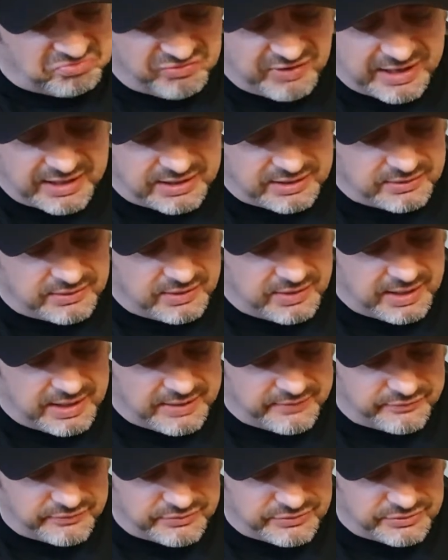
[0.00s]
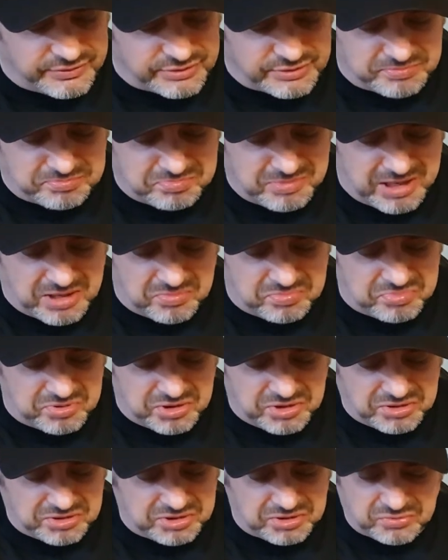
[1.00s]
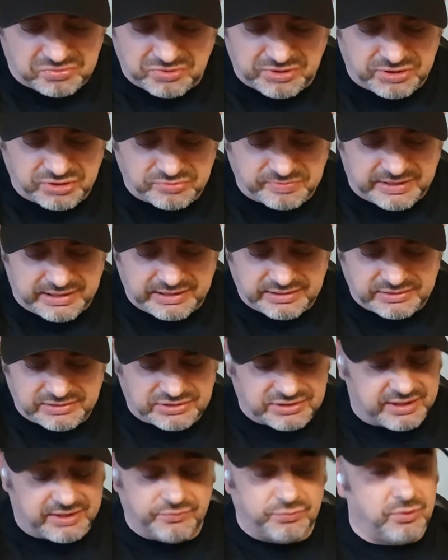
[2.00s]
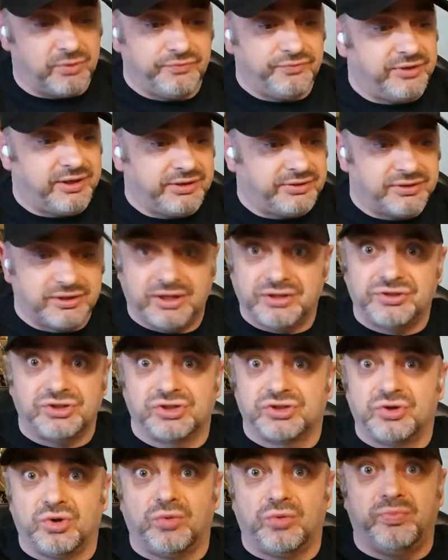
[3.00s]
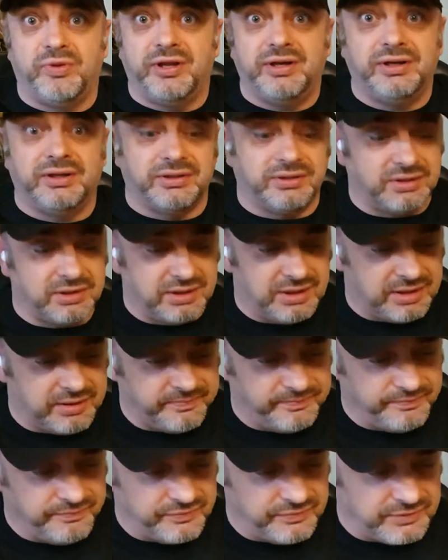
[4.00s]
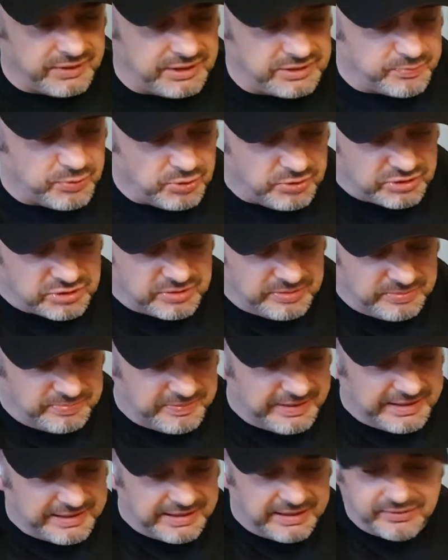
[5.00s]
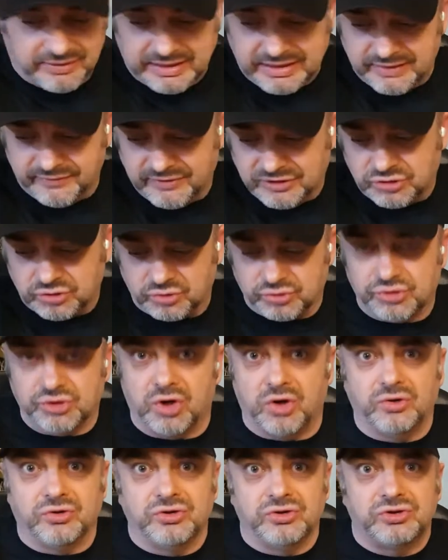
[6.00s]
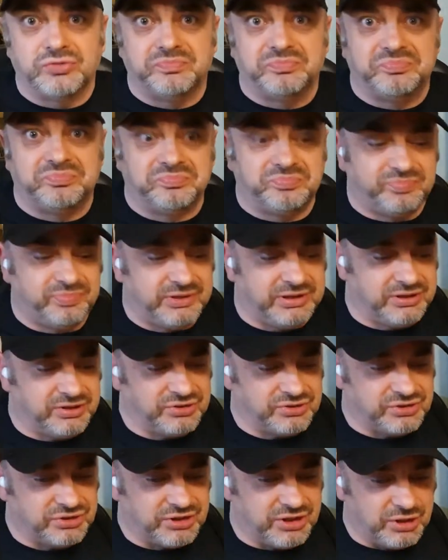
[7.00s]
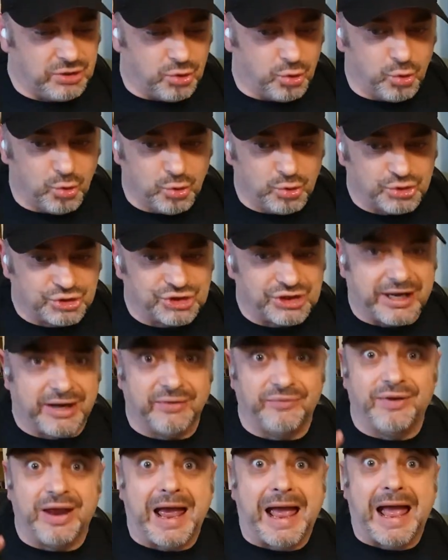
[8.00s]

Valley of the Ravens, Metal Burner, Widow's Blade, Sidewall, they, they're just all brilliant. Um, it's pointless in picking out individual songs because they all sound